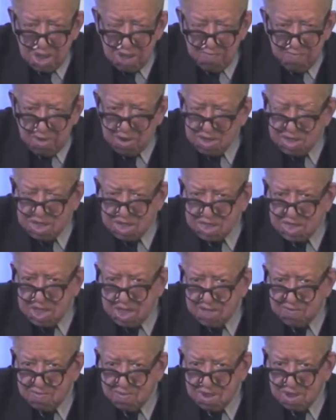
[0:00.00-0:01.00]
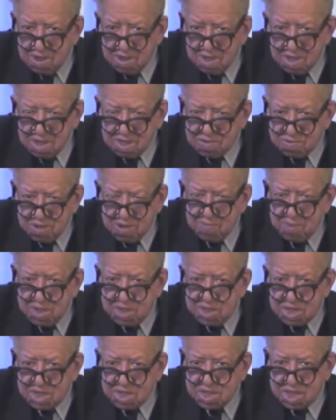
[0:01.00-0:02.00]
very successful, extremely
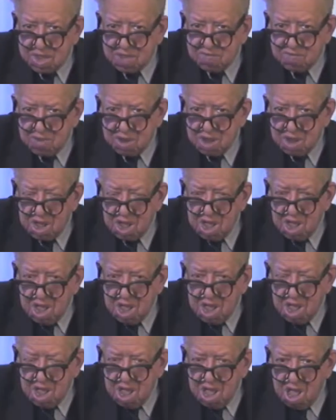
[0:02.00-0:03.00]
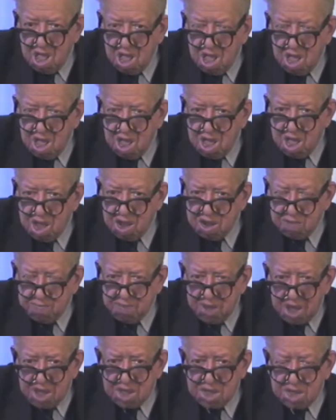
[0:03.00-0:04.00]
successful, in
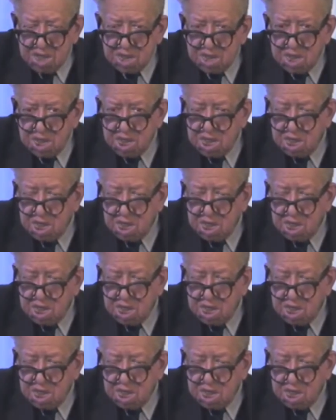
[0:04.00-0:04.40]
buying